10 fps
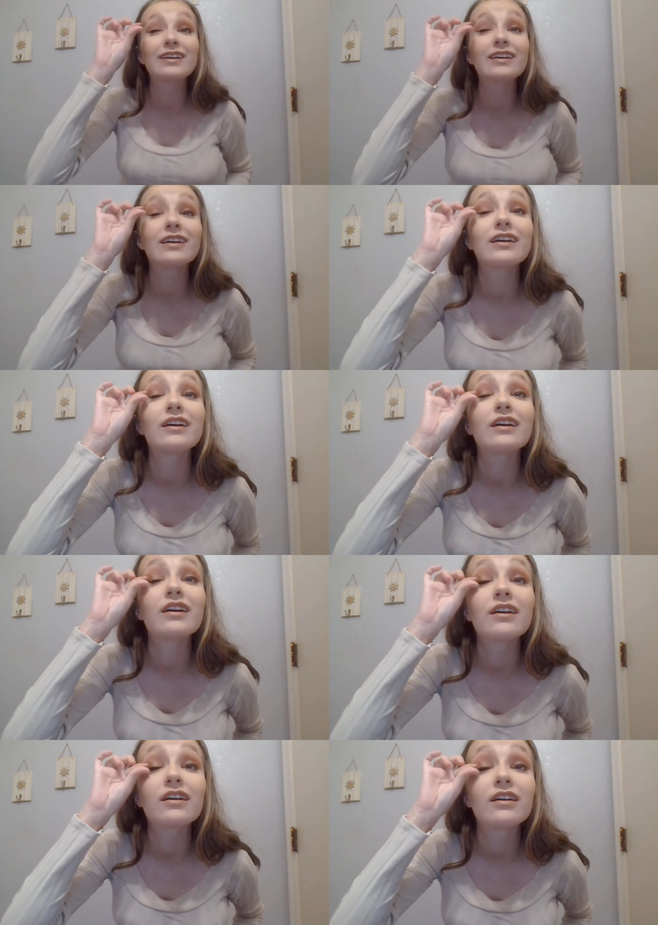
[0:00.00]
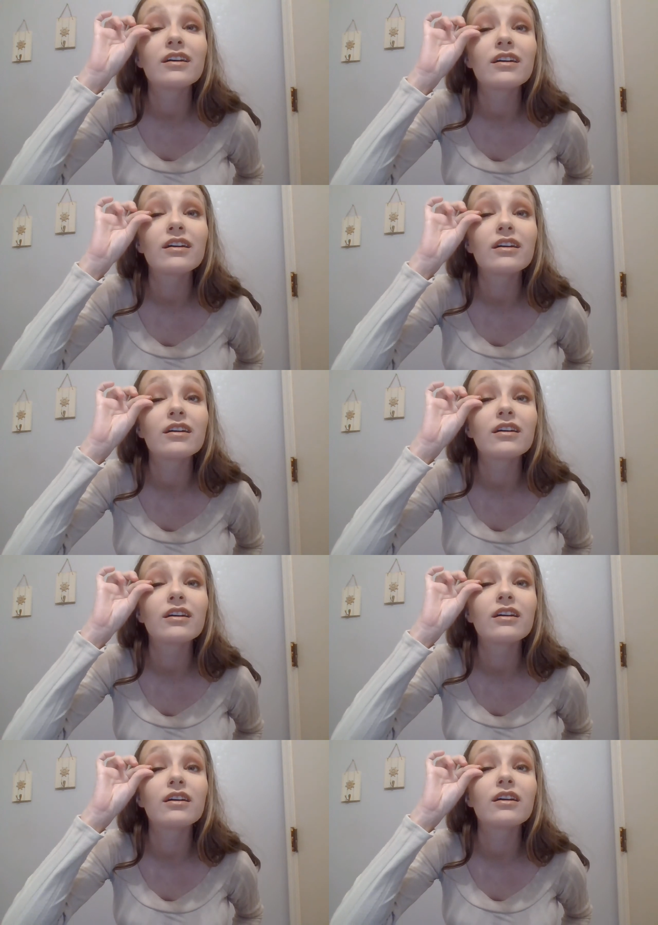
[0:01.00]

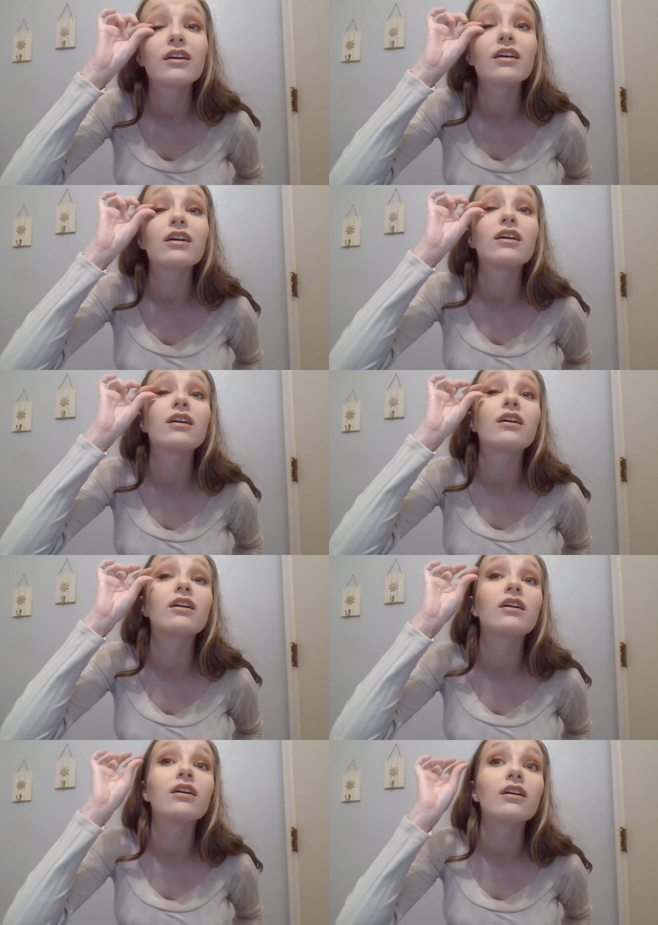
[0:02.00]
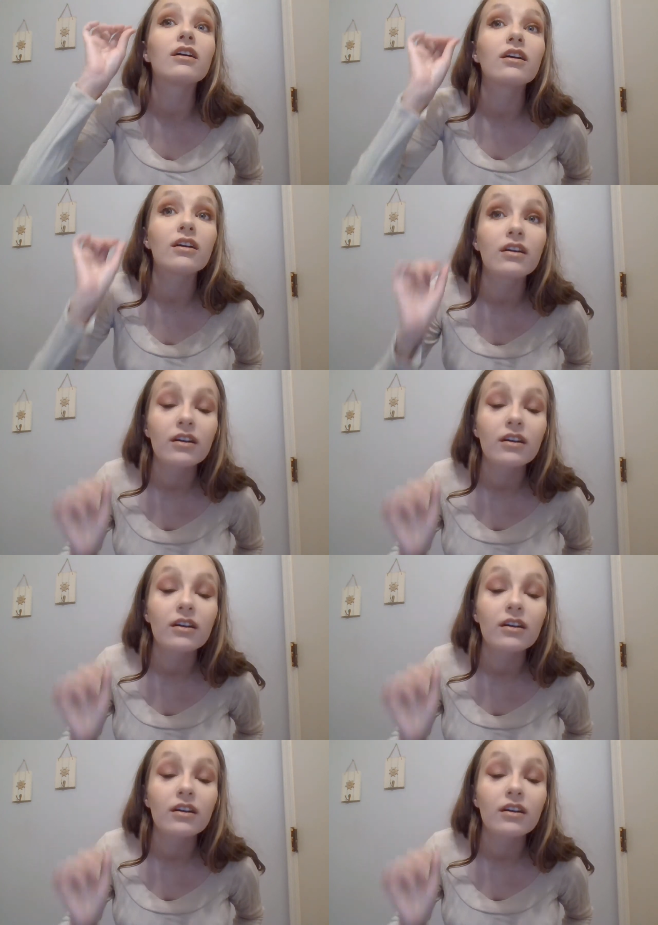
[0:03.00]
(silence)